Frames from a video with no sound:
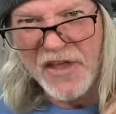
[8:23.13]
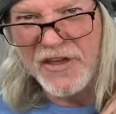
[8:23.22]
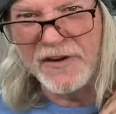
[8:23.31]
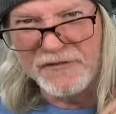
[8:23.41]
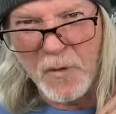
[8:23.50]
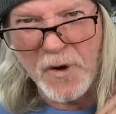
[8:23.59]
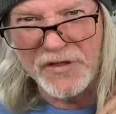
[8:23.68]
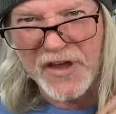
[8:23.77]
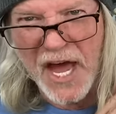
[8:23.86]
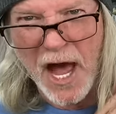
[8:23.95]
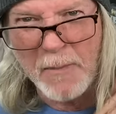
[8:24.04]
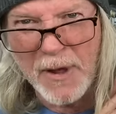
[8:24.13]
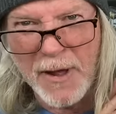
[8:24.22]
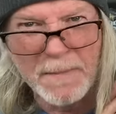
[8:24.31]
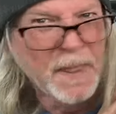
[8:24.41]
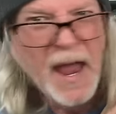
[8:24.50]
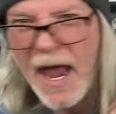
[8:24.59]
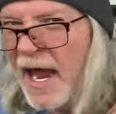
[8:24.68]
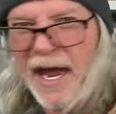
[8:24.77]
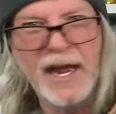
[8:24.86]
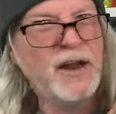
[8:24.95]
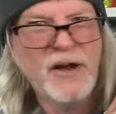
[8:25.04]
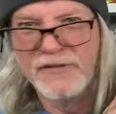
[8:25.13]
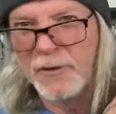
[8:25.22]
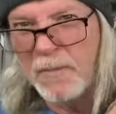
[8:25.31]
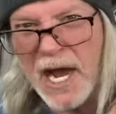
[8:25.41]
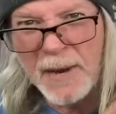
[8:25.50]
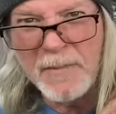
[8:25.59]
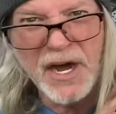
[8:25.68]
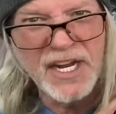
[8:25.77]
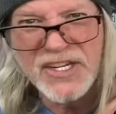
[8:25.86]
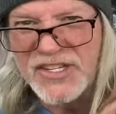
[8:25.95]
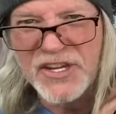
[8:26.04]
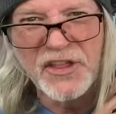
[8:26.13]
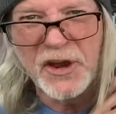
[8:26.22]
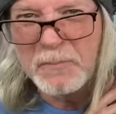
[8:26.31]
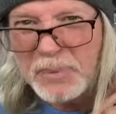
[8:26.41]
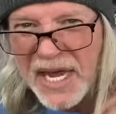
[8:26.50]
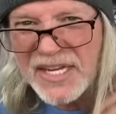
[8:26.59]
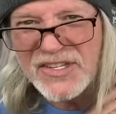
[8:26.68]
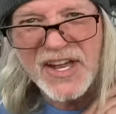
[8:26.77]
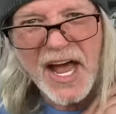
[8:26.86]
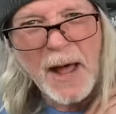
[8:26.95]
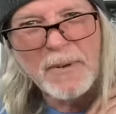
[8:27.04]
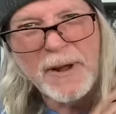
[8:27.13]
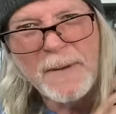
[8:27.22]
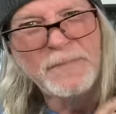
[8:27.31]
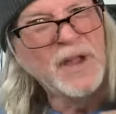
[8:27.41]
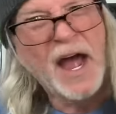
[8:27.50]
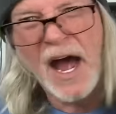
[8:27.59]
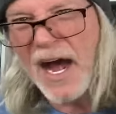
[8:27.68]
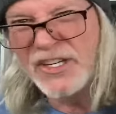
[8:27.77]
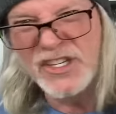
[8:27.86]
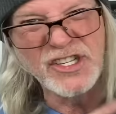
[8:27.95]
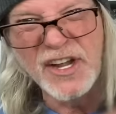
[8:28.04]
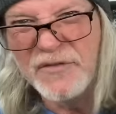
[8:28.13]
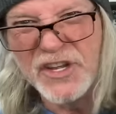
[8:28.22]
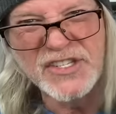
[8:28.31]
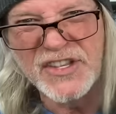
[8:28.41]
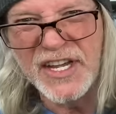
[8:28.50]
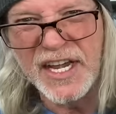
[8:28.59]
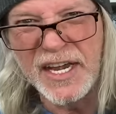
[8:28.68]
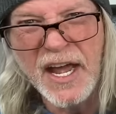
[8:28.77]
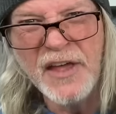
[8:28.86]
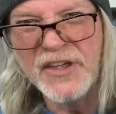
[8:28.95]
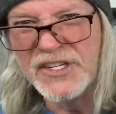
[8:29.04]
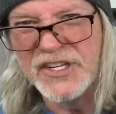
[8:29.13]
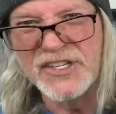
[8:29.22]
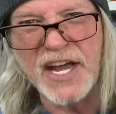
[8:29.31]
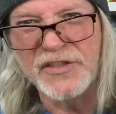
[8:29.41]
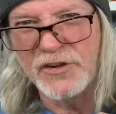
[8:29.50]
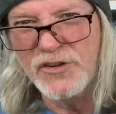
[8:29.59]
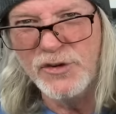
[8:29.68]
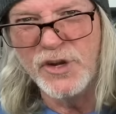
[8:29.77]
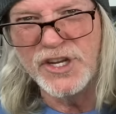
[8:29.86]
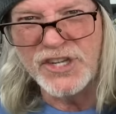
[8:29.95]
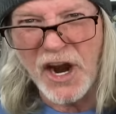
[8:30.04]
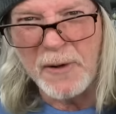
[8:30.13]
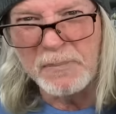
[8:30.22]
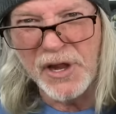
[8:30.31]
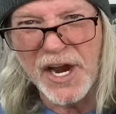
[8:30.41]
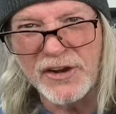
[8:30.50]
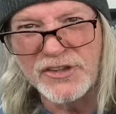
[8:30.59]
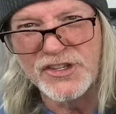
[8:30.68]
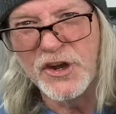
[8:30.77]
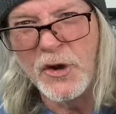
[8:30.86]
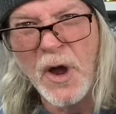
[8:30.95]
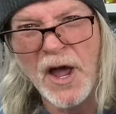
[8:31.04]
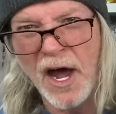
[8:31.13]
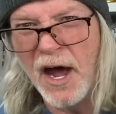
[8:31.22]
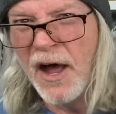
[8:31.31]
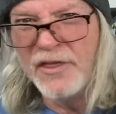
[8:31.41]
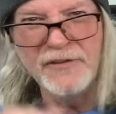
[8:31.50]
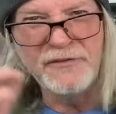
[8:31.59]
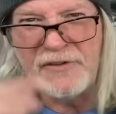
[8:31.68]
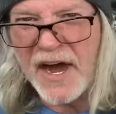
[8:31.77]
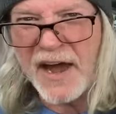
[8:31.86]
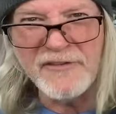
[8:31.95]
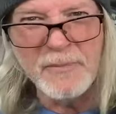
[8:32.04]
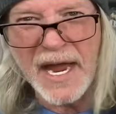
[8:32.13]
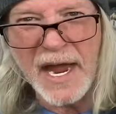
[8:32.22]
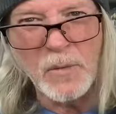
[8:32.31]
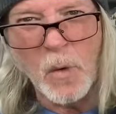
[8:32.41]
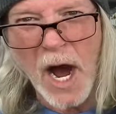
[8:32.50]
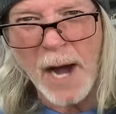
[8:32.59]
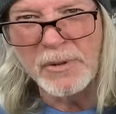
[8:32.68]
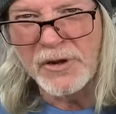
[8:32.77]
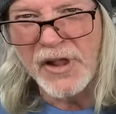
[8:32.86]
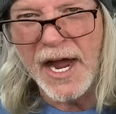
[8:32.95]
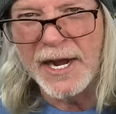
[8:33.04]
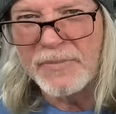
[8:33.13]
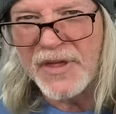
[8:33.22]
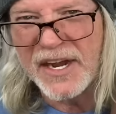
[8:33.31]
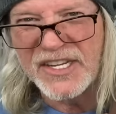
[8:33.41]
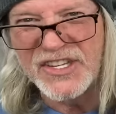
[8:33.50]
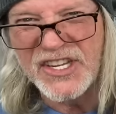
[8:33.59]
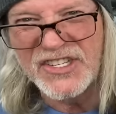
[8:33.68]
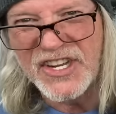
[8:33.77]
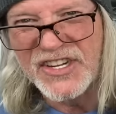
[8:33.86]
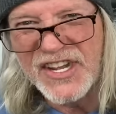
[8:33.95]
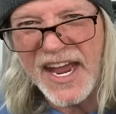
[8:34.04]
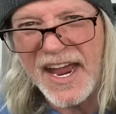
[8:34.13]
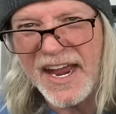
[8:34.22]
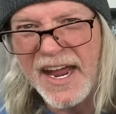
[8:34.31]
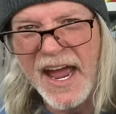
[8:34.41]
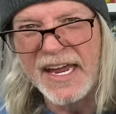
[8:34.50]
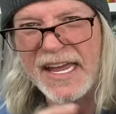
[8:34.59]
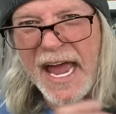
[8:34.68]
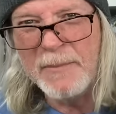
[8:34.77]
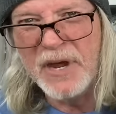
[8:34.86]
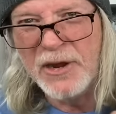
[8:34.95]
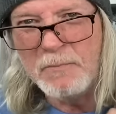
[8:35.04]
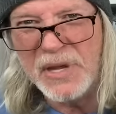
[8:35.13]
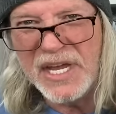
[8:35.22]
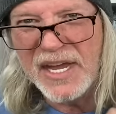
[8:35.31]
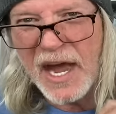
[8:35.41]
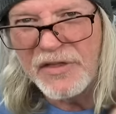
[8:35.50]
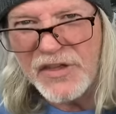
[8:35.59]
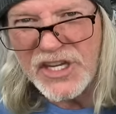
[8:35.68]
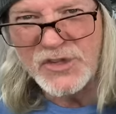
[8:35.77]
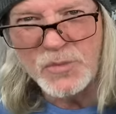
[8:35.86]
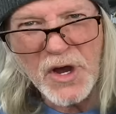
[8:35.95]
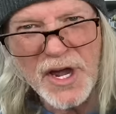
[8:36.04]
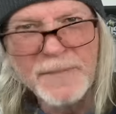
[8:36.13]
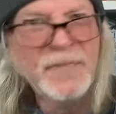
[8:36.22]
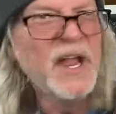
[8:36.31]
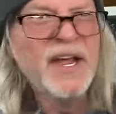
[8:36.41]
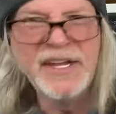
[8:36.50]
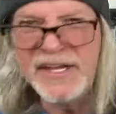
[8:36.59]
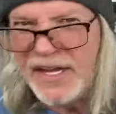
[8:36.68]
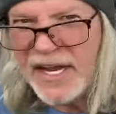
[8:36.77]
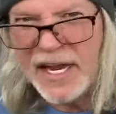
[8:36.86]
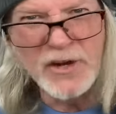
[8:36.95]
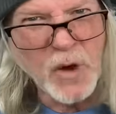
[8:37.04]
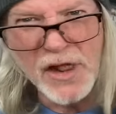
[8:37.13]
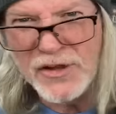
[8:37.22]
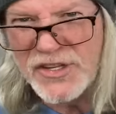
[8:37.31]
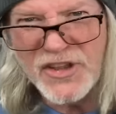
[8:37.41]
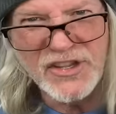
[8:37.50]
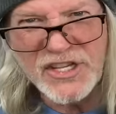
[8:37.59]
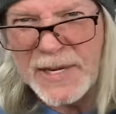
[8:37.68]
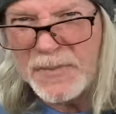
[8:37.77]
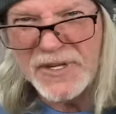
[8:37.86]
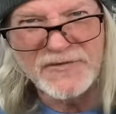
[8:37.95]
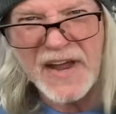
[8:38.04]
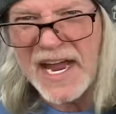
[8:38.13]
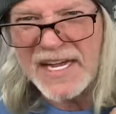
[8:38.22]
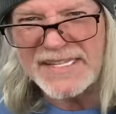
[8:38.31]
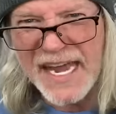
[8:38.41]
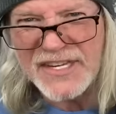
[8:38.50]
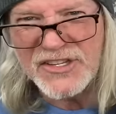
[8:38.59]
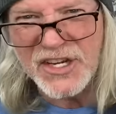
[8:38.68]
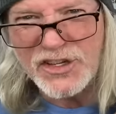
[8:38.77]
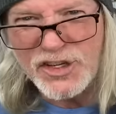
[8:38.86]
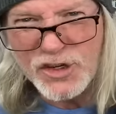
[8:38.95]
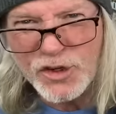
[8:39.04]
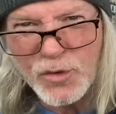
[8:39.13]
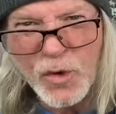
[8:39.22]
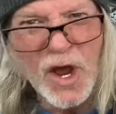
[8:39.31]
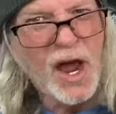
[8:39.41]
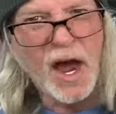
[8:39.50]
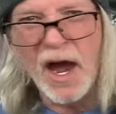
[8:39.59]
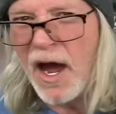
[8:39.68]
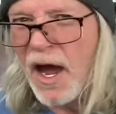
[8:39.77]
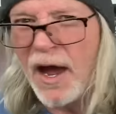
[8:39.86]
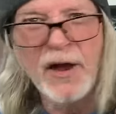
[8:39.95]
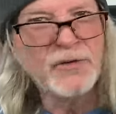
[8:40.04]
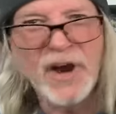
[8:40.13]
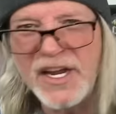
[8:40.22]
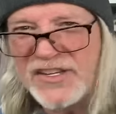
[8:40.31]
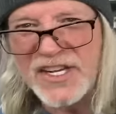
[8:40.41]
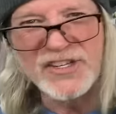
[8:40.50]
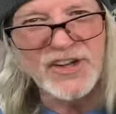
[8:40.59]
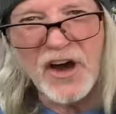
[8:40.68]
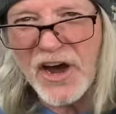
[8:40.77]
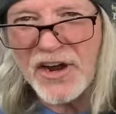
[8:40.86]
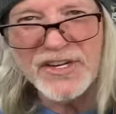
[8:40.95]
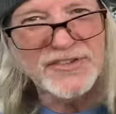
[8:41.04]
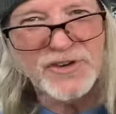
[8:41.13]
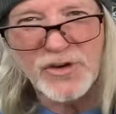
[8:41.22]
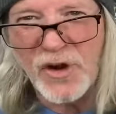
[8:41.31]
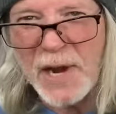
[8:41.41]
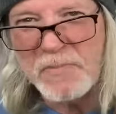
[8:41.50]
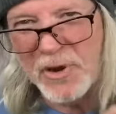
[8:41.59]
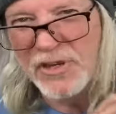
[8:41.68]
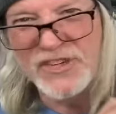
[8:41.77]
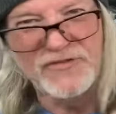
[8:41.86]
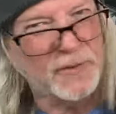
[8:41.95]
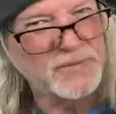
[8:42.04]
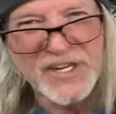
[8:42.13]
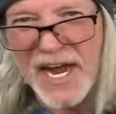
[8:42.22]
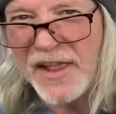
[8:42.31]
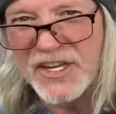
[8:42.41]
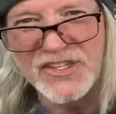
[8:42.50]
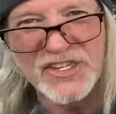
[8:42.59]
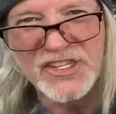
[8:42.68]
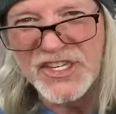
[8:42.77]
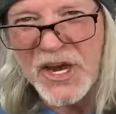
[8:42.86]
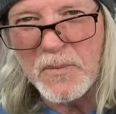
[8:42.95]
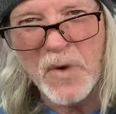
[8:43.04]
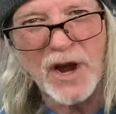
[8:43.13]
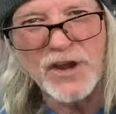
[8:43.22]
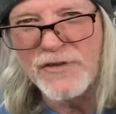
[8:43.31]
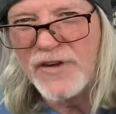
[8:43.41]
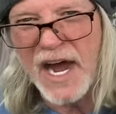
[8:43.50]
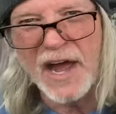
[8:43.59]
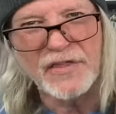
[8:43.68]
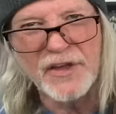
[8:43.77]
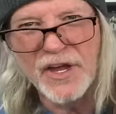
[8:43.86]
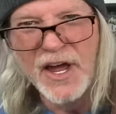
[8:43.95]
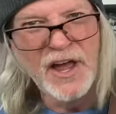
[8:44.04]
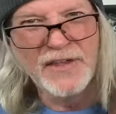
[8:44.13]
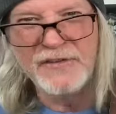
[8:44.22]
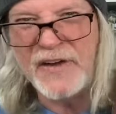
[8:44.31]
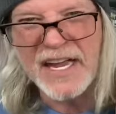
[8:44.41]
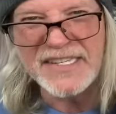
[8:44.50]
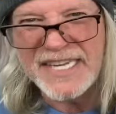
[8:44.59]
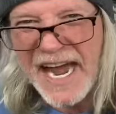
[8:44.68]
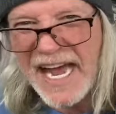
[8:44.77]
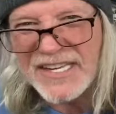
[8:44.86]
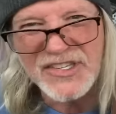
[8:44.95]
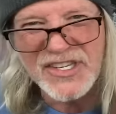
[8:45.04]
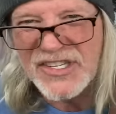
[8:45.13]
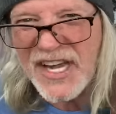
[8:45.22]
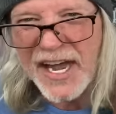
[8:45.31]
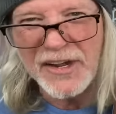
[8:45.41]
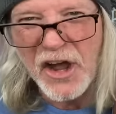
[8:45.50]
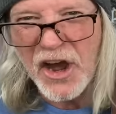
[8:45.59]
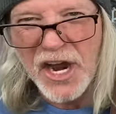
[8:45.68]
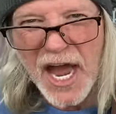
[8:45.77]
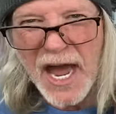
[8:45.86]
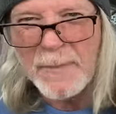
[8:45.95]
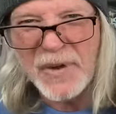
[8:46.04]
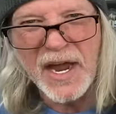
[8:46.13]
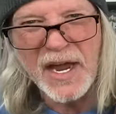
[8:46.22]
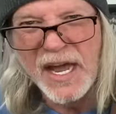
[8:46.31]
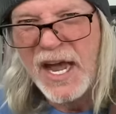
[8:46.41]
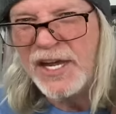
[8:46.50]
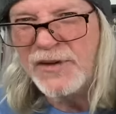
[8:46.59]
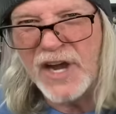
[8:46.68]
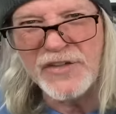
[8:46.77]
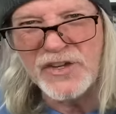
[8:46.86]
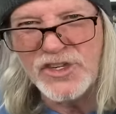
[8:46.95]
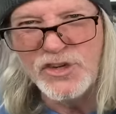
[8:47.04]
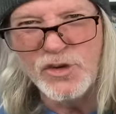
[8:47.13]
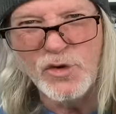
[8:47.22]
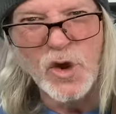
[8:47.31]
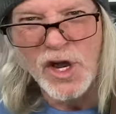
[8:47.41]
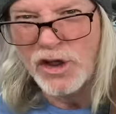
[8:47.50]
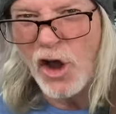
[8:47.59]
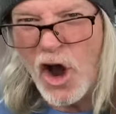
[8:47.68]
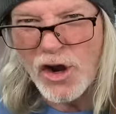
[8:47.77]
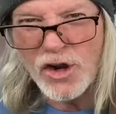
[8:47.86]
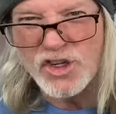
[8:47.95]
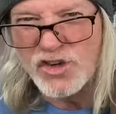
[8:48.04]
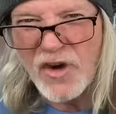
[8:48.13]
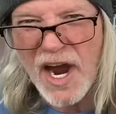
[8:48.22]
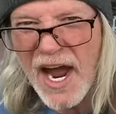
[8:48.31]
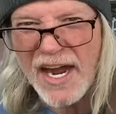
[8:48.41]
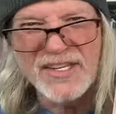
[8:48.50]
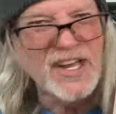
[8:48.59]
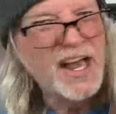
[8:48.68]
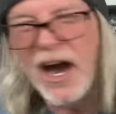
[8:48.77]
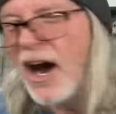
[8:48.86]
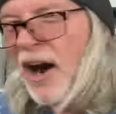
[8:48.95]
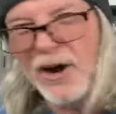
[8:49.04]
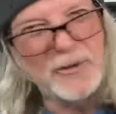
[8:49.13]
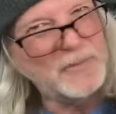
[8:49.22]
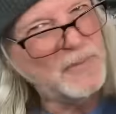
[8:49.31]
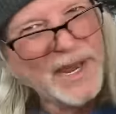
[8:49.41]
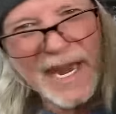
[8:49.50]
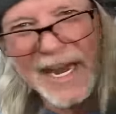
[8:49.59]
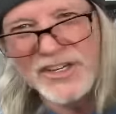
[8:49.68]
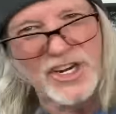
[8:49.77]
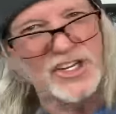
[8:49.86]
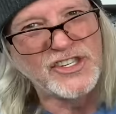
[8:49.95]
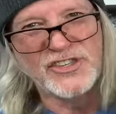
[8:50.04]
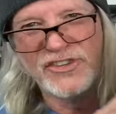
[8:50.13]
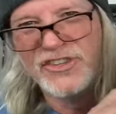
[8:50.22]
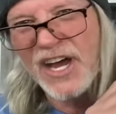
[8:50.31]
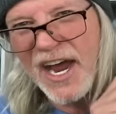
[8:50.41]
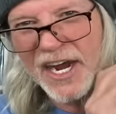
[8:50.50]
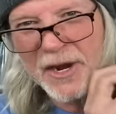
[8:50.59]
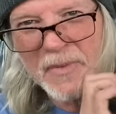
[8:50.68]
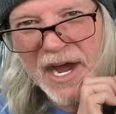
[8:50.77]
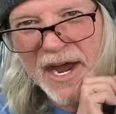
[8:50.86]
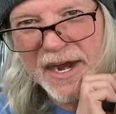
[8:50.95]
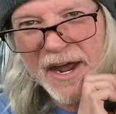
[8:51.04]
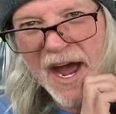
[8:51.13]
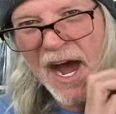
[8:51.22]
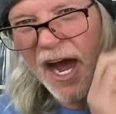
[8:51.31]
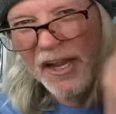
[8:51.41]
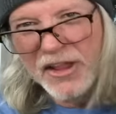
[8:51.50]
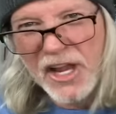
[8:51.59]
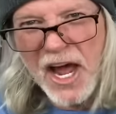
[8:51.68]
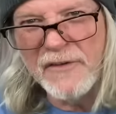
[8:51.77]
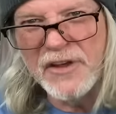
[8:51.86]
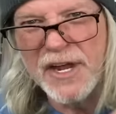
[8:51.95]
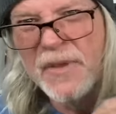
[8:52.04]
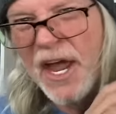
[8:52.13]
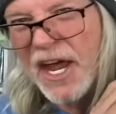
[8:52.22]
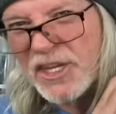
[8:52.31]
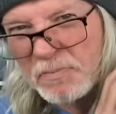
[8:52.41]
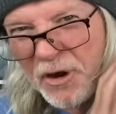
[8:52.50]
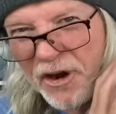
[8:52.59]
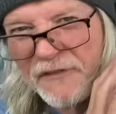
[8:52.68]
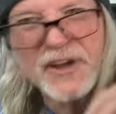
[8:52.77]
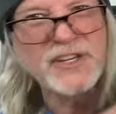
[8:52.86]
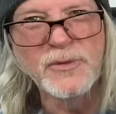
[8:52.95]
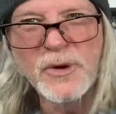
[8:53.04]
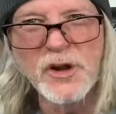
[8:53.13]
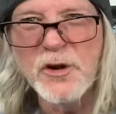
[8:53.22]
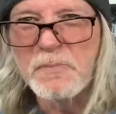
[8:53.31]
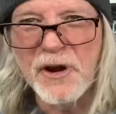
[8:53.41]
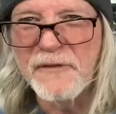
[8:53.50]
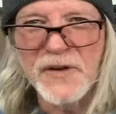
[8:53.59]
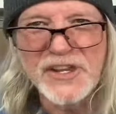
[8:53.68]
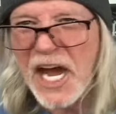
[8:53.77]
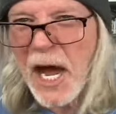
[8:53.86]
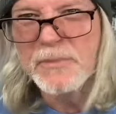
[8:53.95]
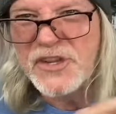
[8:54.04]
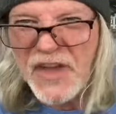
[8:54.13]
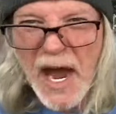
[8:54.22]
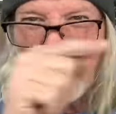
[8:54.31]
Their fourth album, and for my money, still their best album. I just love this thing. This has got their new guitar player. So the five-man Wobbler lineup that exists today came into being on this one. Yeah, Dwellers of the Deep is fantastic too. Rights at Dawn is great, but from Silence to Somewhere, you've got the fantastic sidelong epic. You've got the two longer tracks. Oh man, just dynamite. I love it. It's perfect. We're doing perfect albums. That